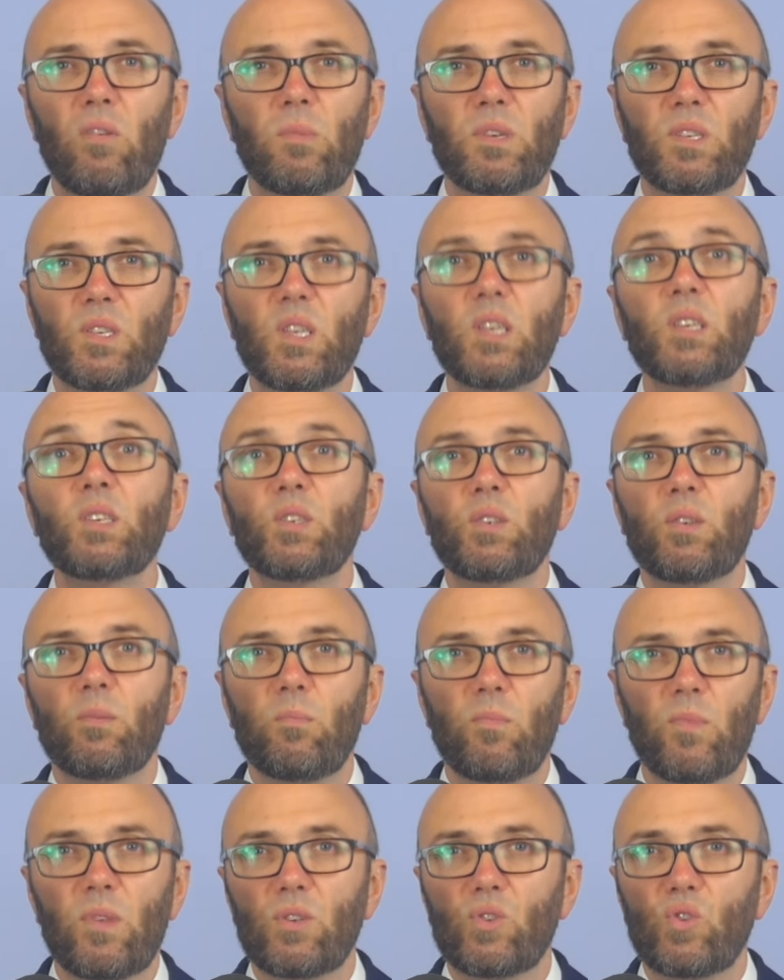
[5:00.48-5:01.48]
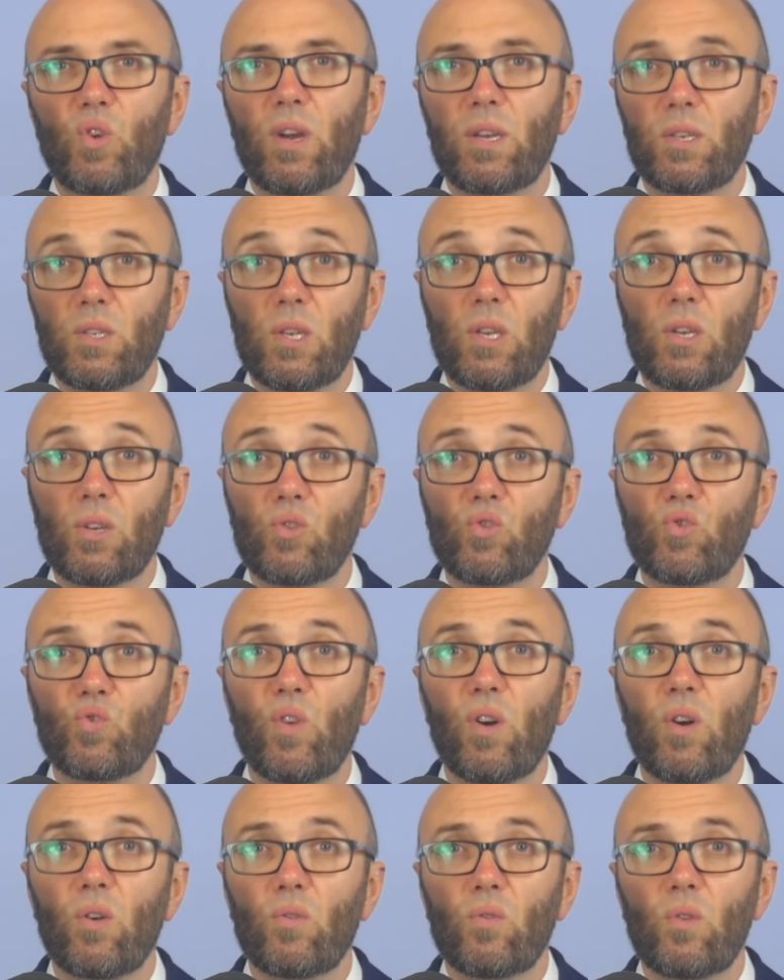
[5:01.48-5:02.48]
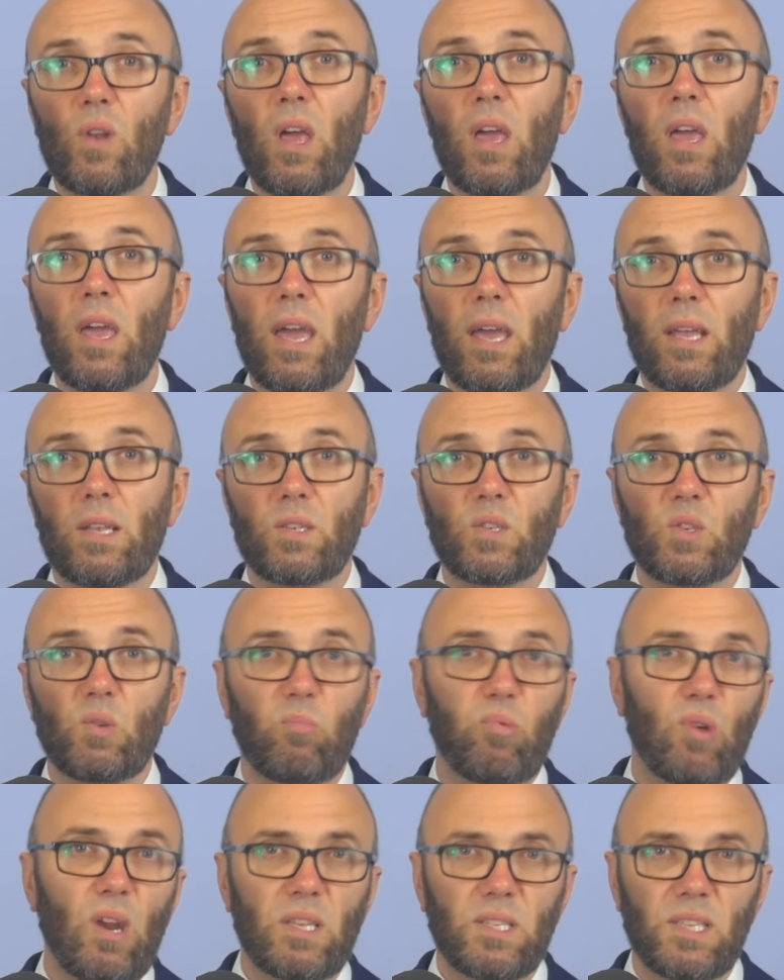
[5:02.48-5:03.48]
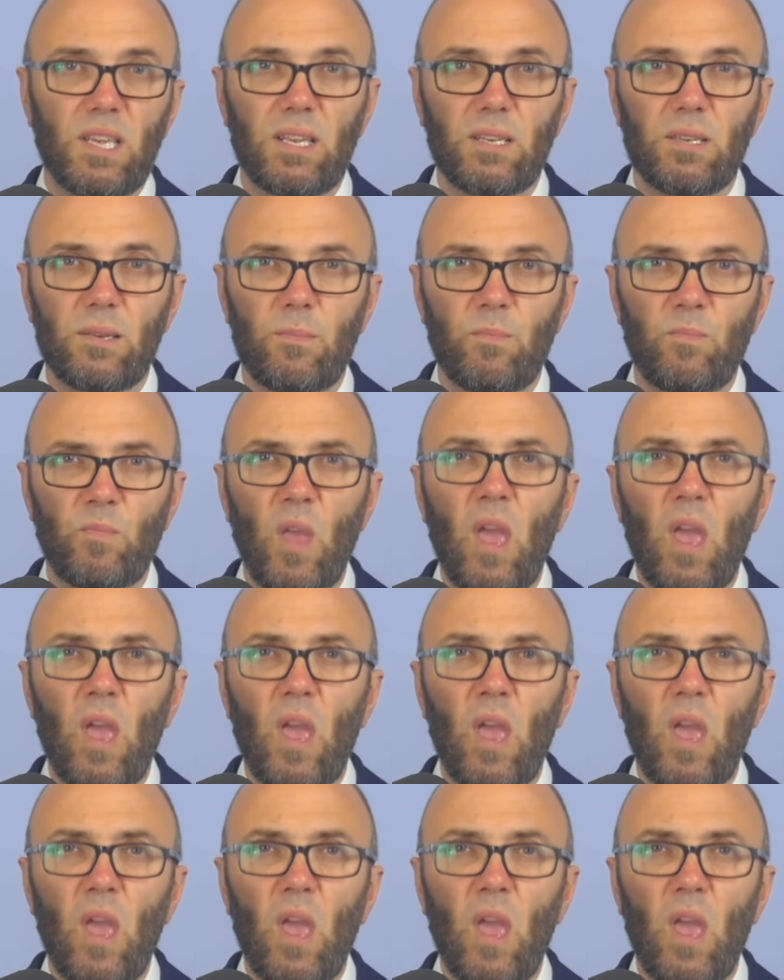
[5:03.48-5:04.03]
from a system that tries to control and suppress it.